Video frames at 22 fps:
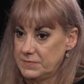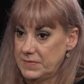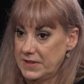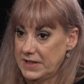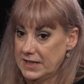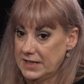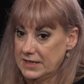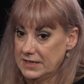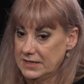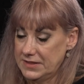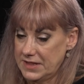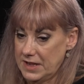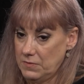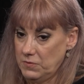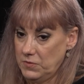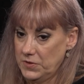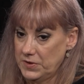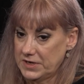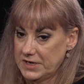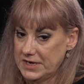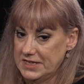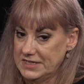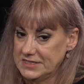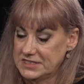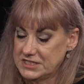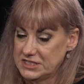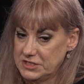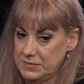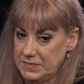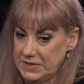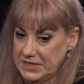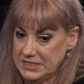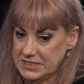be that work needs
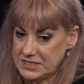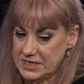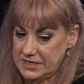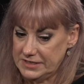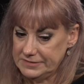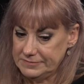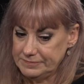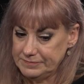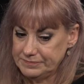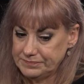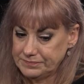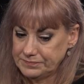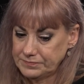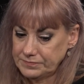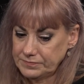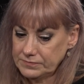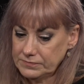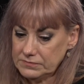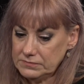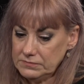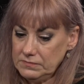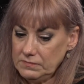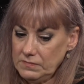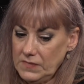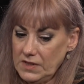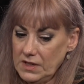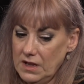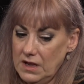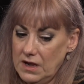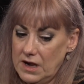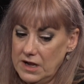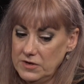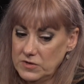to be done.
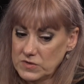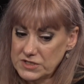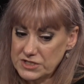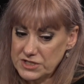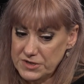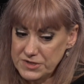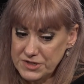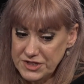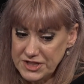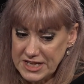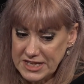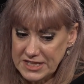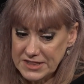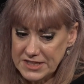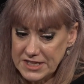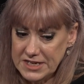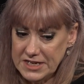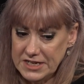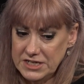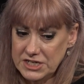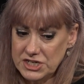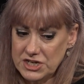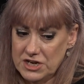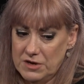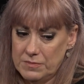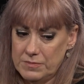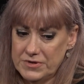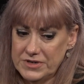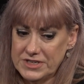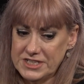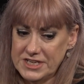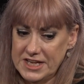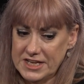I also think that in child
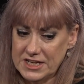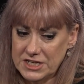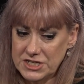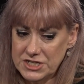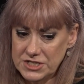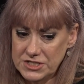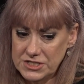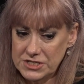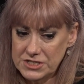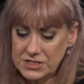protection